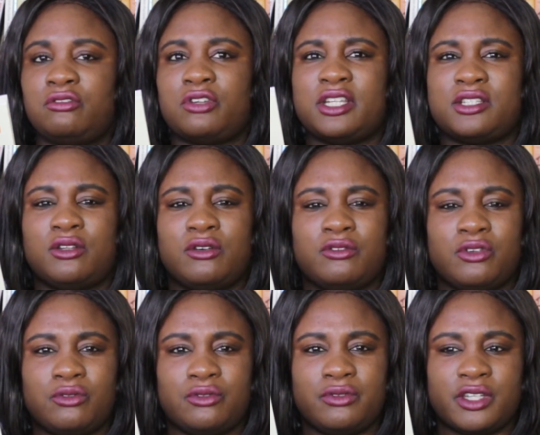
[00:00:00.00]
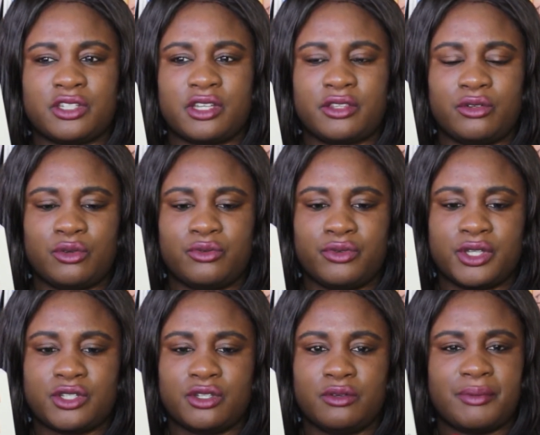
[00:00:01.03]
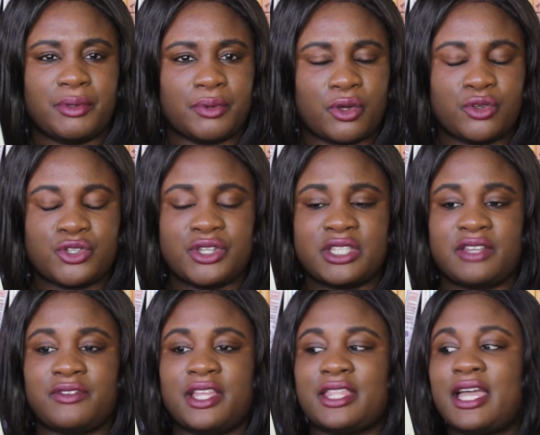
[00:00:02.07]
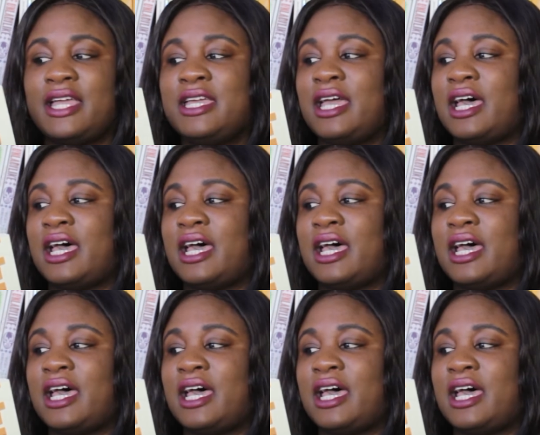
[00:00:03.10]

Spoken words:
writes a lot of other non-fiction and maybe poetry and stuff like that.